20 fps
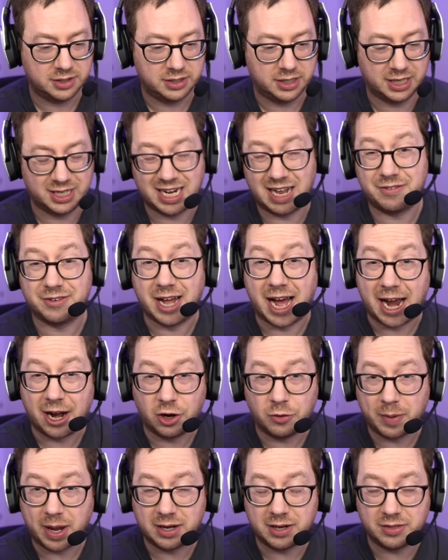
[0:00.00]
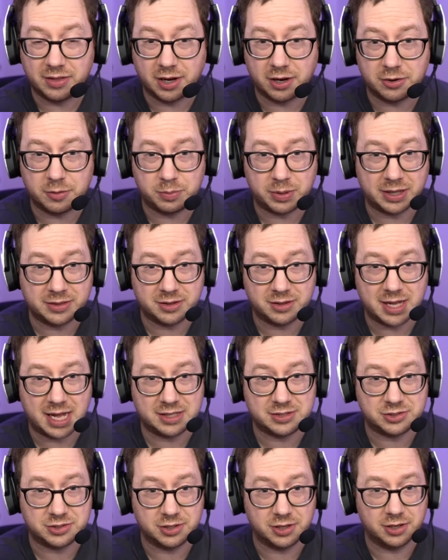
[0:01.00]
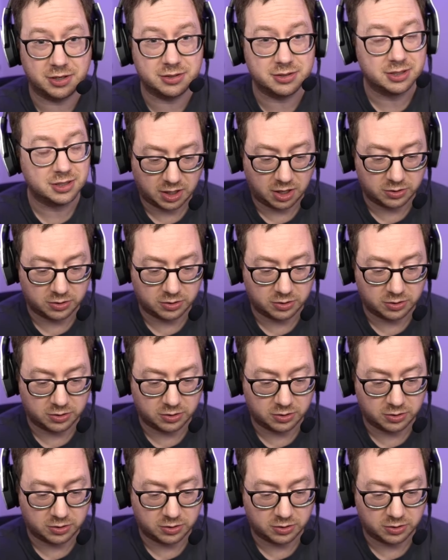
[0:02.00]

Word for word: He could have an Iron Man in there to play at the last turn.